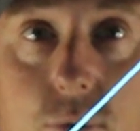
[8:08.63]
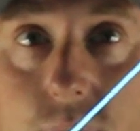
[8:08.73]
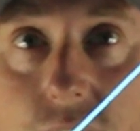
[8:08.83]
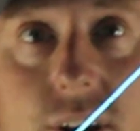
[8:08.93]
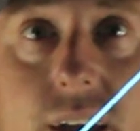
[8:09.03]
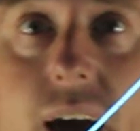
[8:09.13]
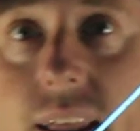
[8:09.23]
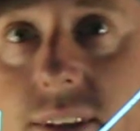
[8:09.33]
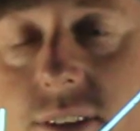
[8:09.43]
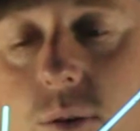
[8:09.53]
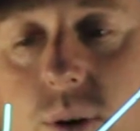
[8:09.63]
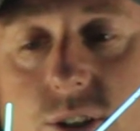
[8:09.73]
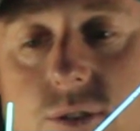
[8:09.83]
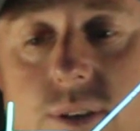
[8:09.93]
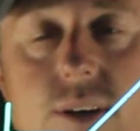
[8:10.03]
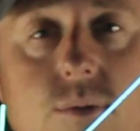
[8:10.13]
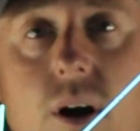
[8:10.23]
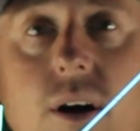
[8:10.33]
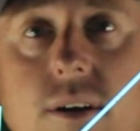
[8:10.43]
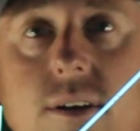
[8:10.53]
Relook at it, see what you did
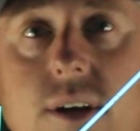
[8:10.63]
wrong.